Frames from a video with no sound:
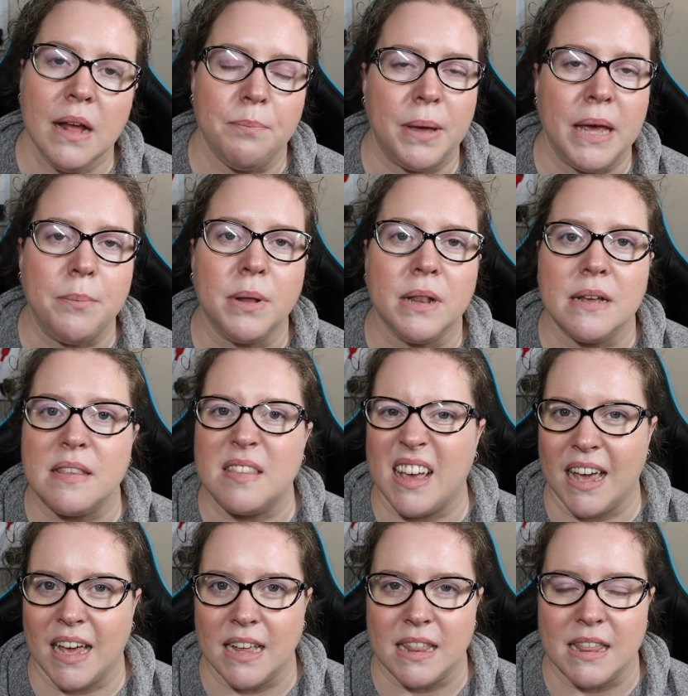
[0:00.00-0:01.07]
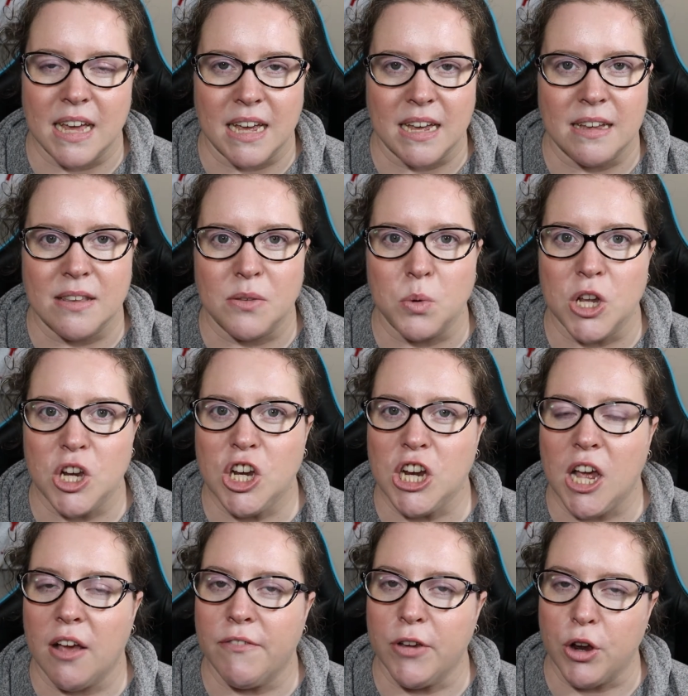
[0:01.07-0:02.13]
people are saying things which
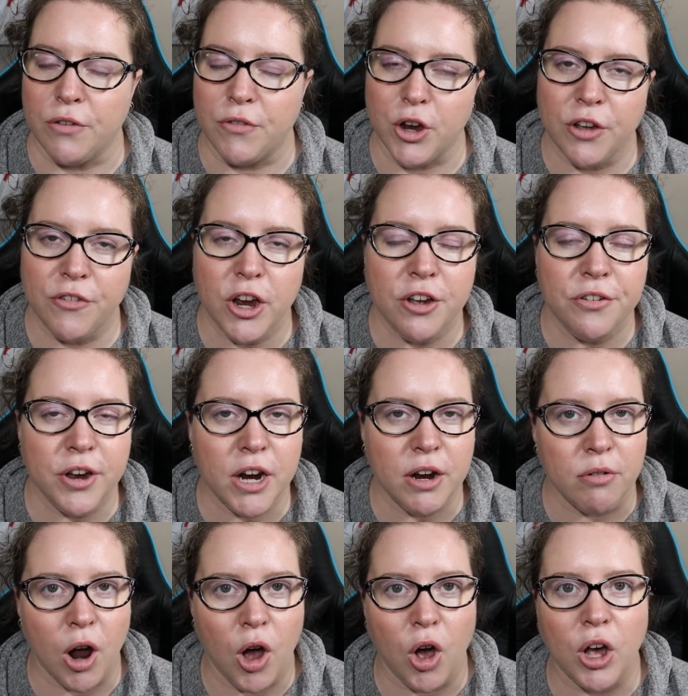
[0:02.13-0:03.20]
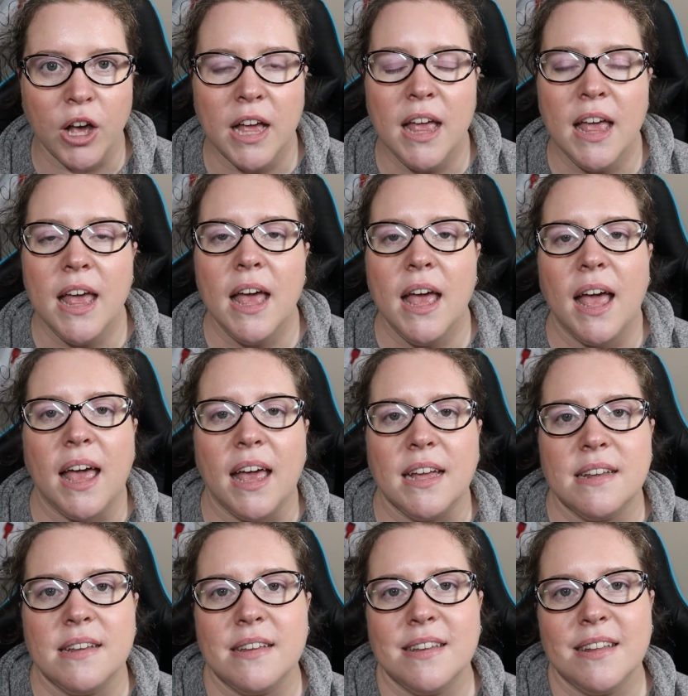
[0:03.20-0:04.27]
are very, very, very, very wrong,
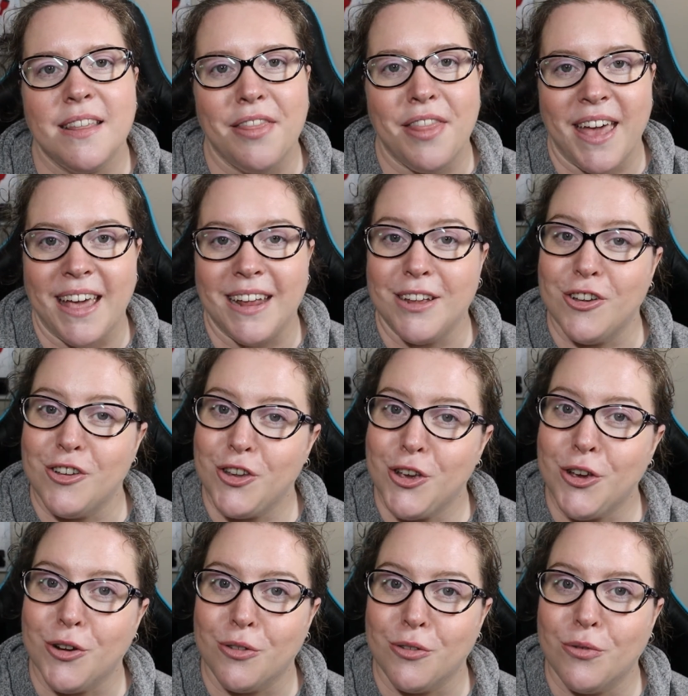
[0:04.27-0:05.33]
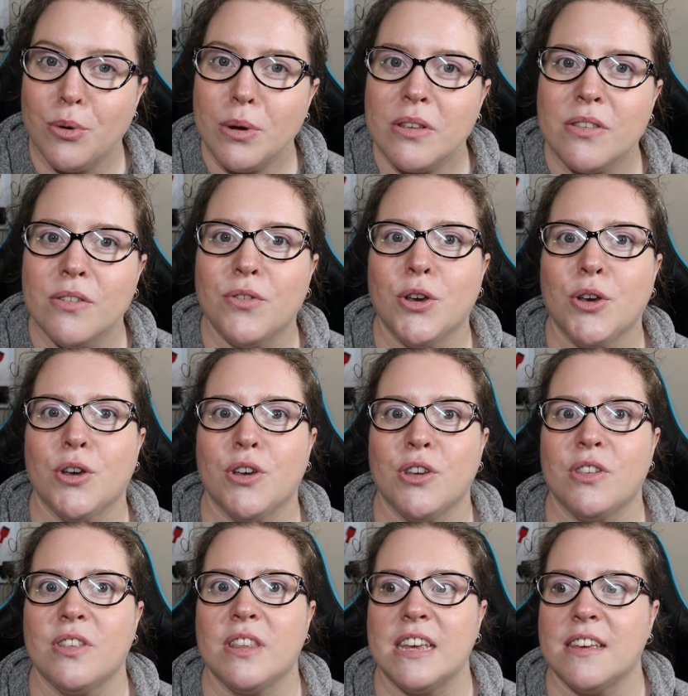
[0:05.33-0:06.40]
and that internal voice of
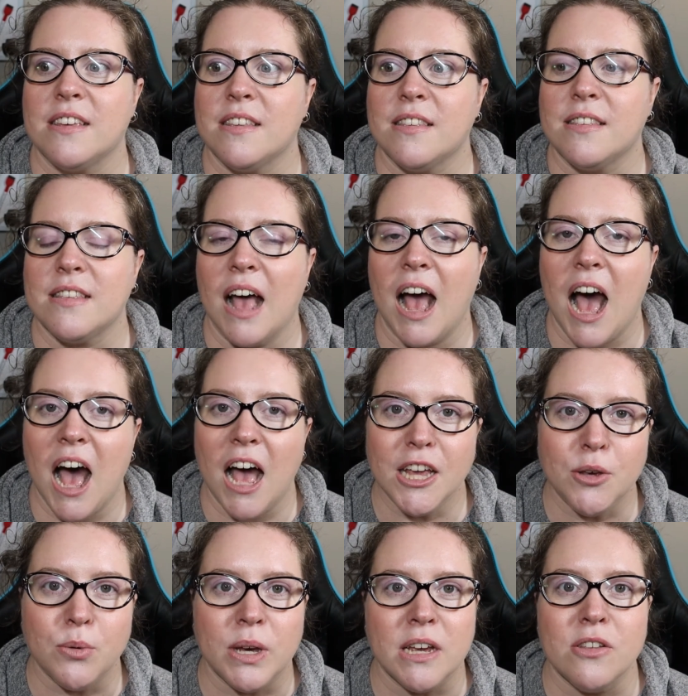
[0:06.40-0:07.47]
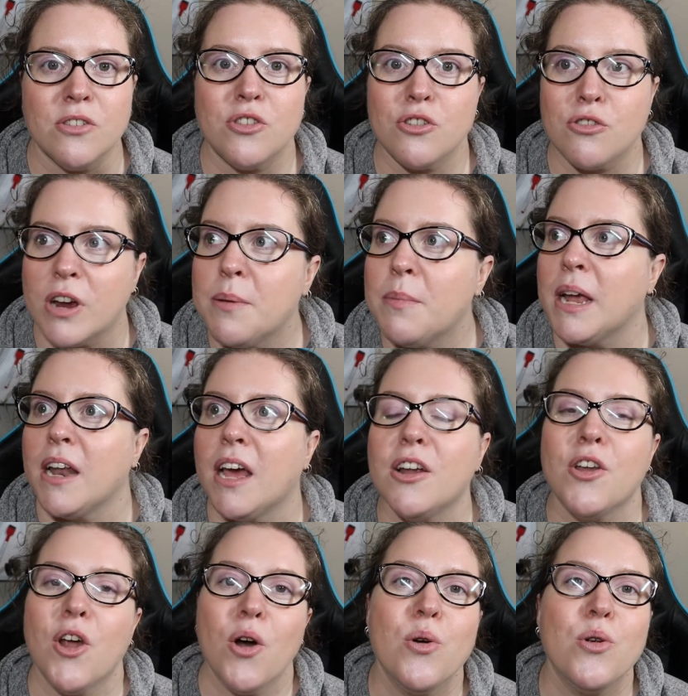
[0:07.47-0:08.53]
hers is arguing and screaming, like,
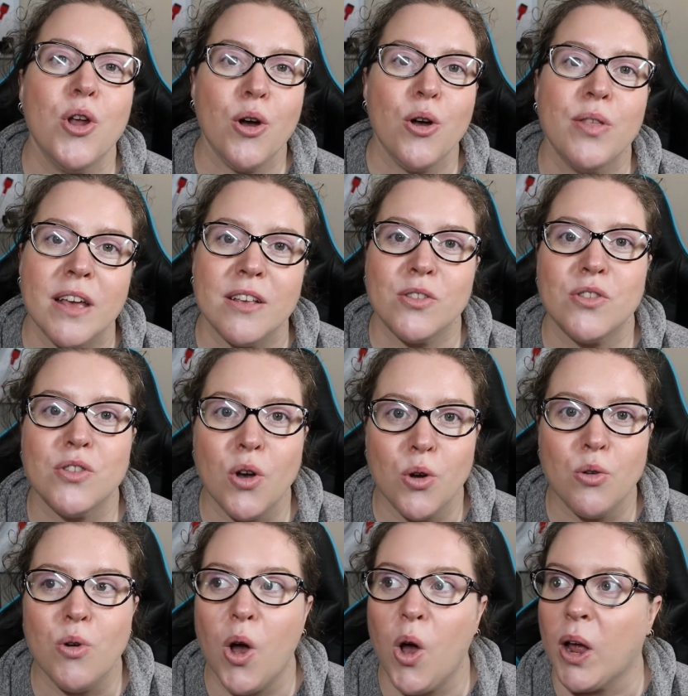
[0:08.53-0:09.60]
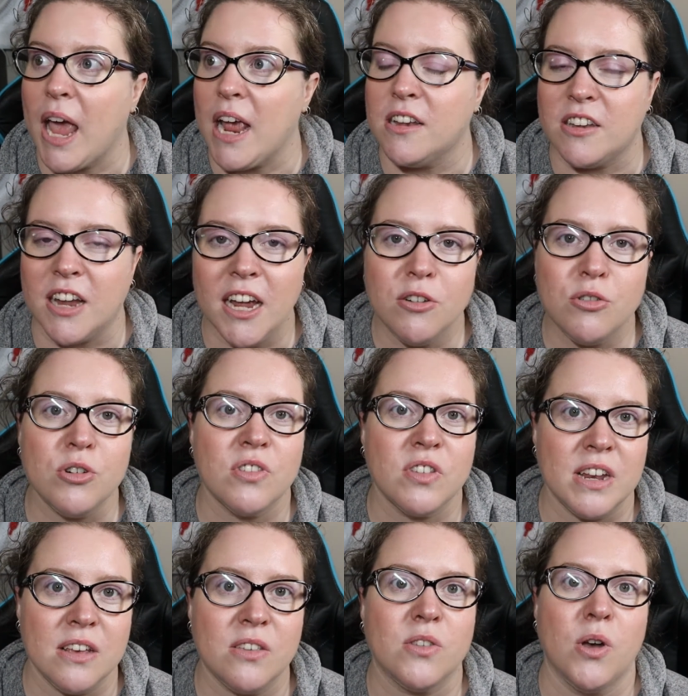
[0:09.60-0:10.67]
no, no, that's so wrong, and
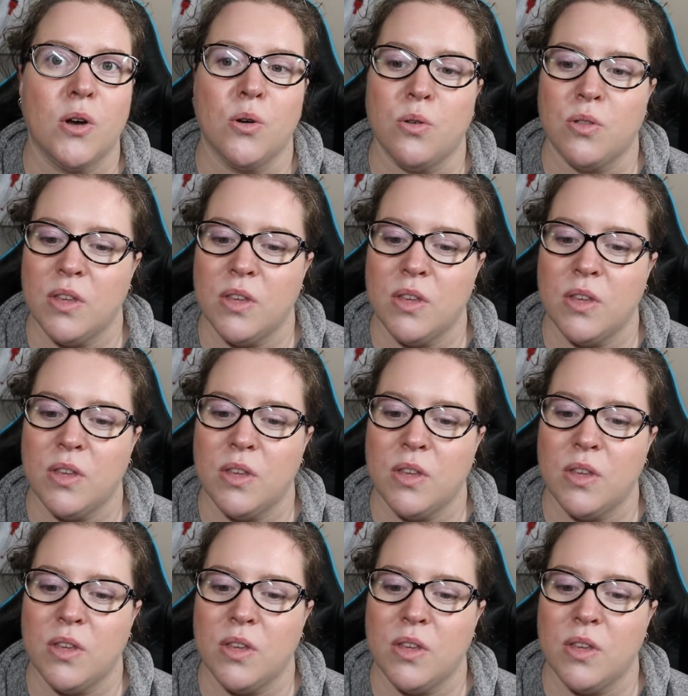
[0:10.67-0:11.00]
dangerously so,